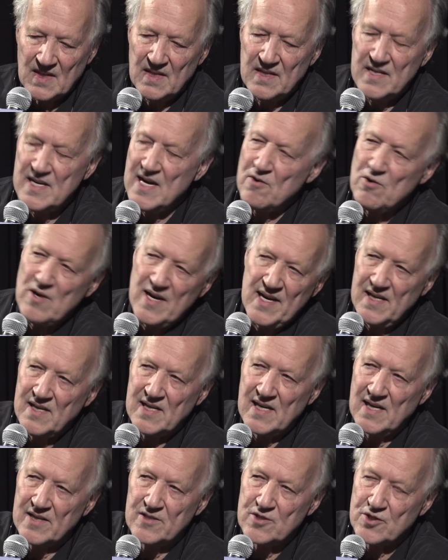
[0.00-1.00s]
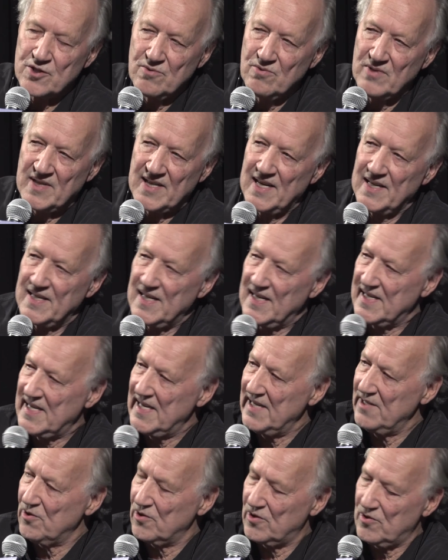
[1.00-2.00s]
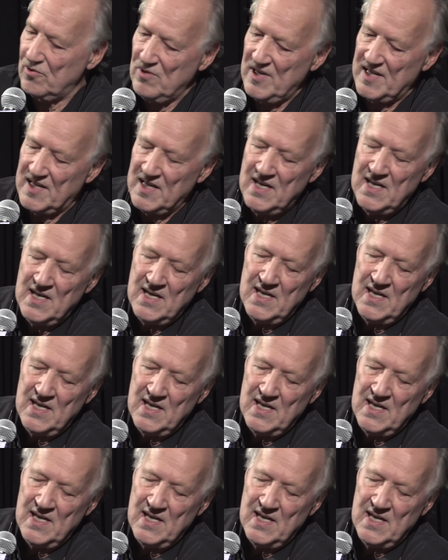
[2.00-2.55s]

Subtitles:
Now I can't shoot that, I cannot do it.